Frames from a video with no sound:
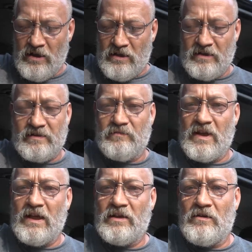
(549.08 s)
And I said, well,
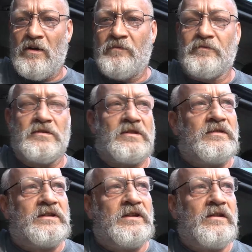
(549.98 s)
they didn't offer us
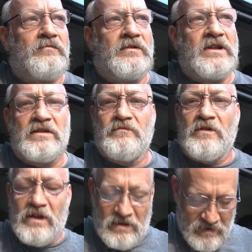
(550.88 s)
on the other one. That's
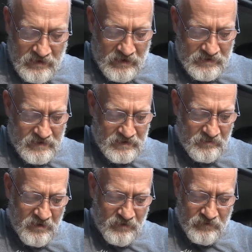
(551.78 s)
why it's got such a
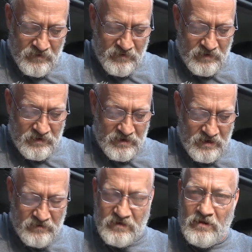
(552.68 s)
big one on it.
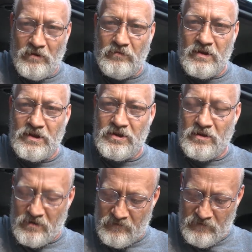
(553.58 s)
She goes, oh, well, they
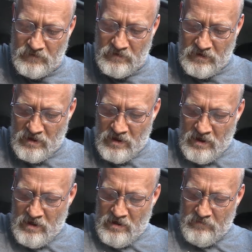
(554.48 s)
should have.
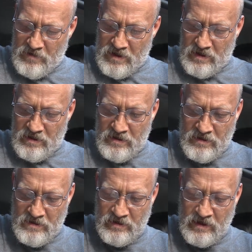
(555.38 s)
But,
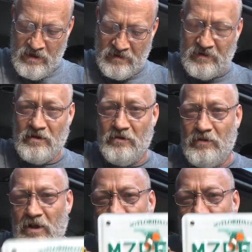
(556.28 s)
yeah, so